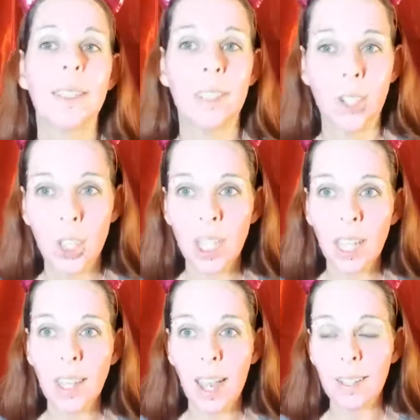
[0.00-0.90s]
Let's just
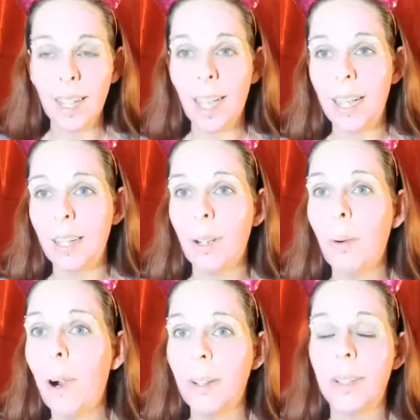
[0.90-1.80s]
say that. Like, I could
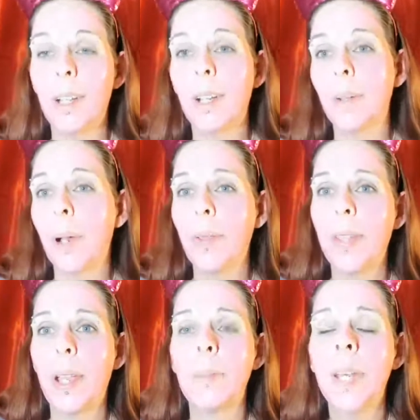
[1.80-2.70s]
go on and on
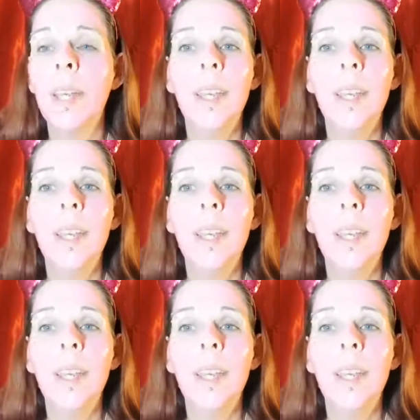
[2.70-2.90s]
about them.